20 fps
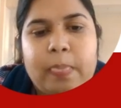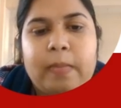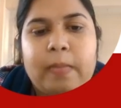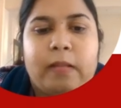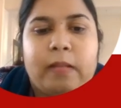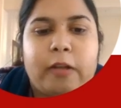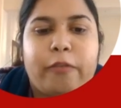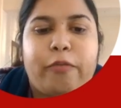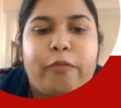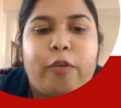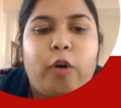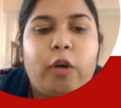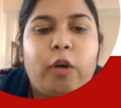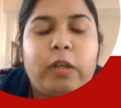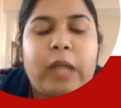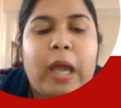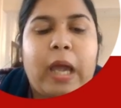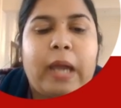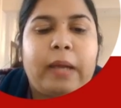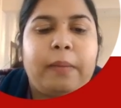The fourth
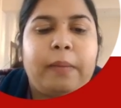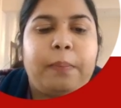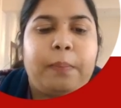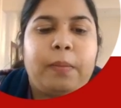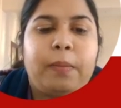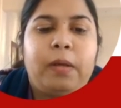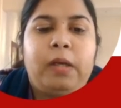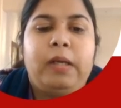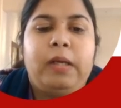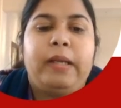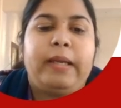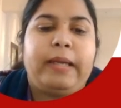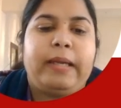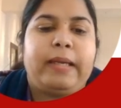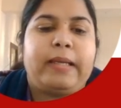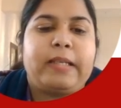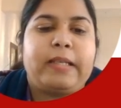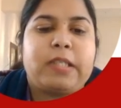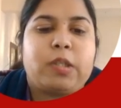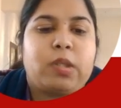type
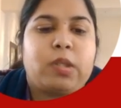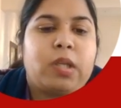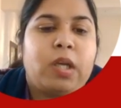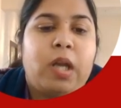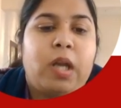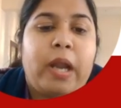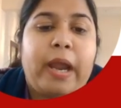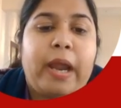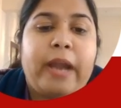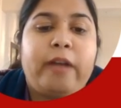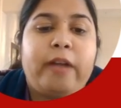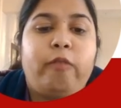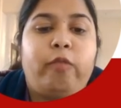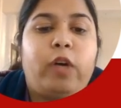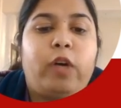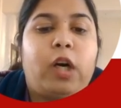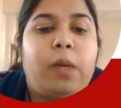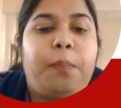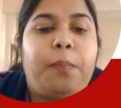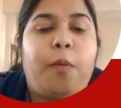is
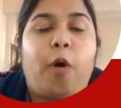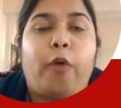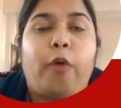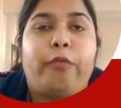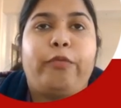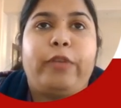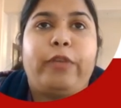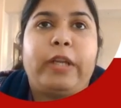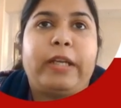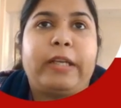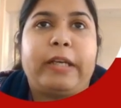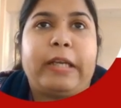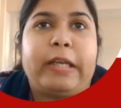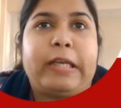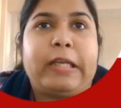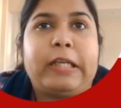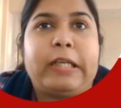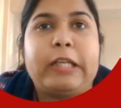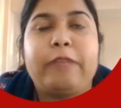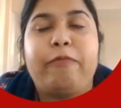adverb of degree,
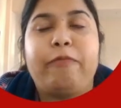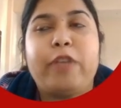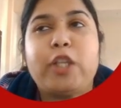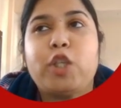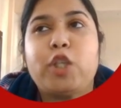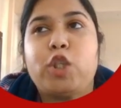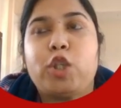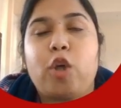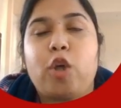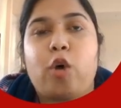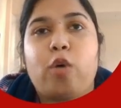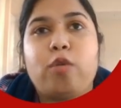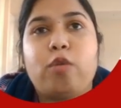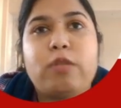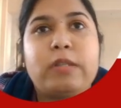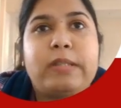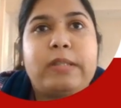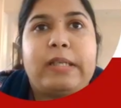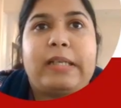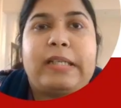which
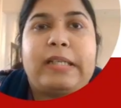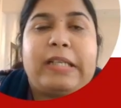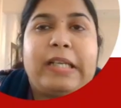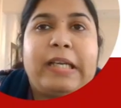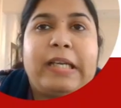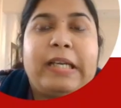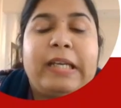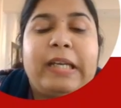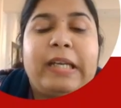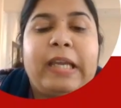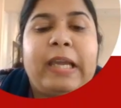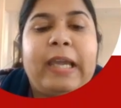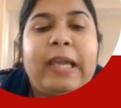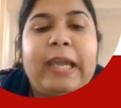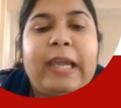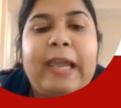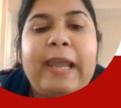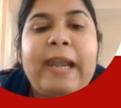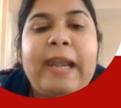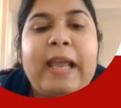shows the
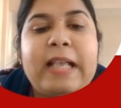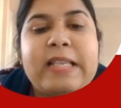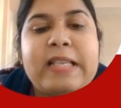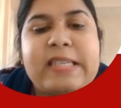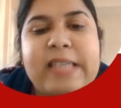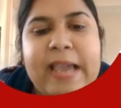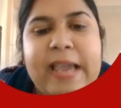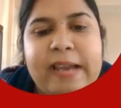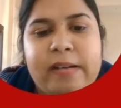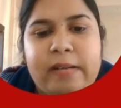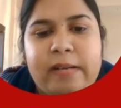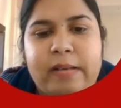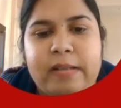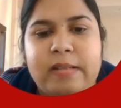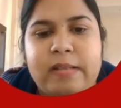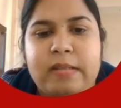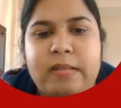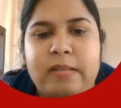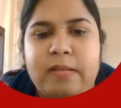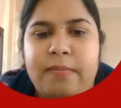degree in a
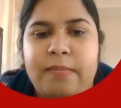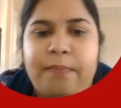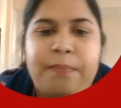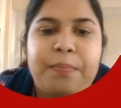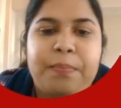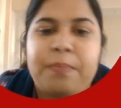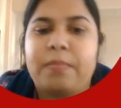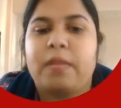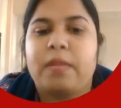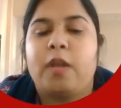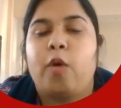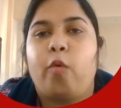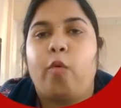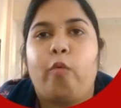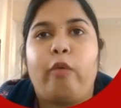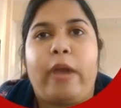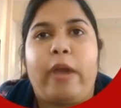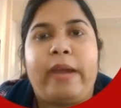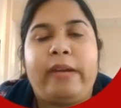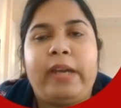sentence,
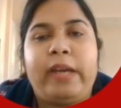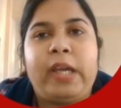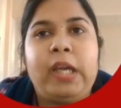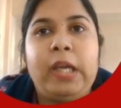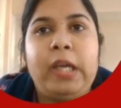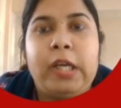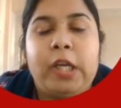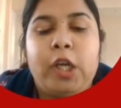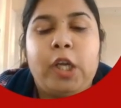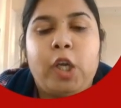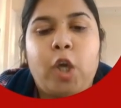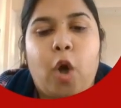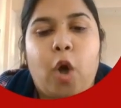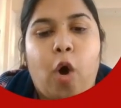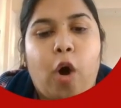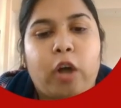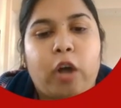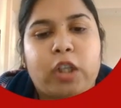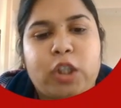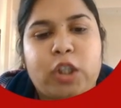very
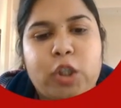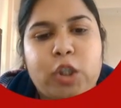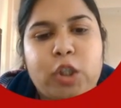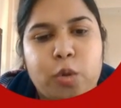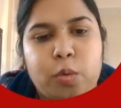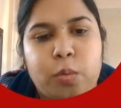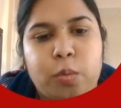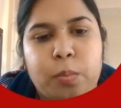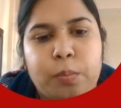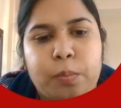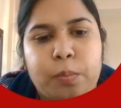or to.